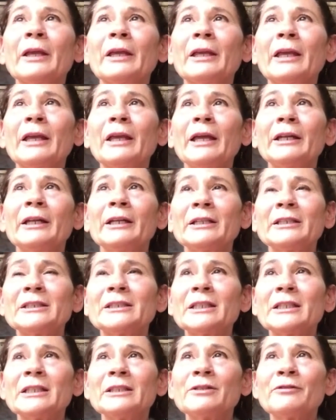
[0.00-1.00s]
Again,
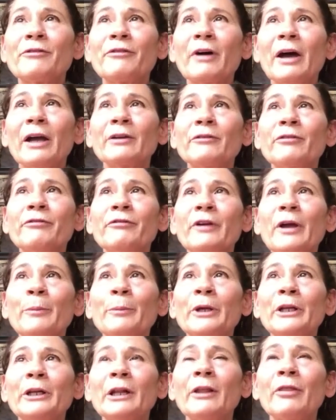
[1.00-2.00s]
it is the divine
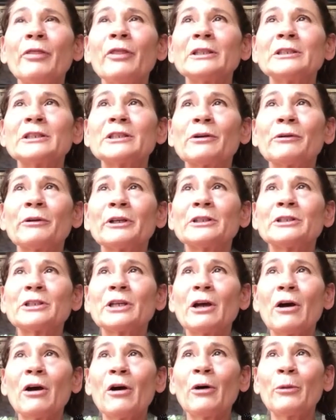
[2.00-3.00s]
feminine that's going
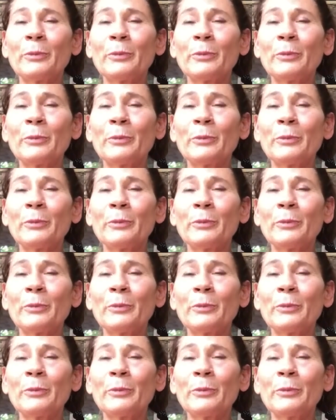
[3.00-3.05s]
to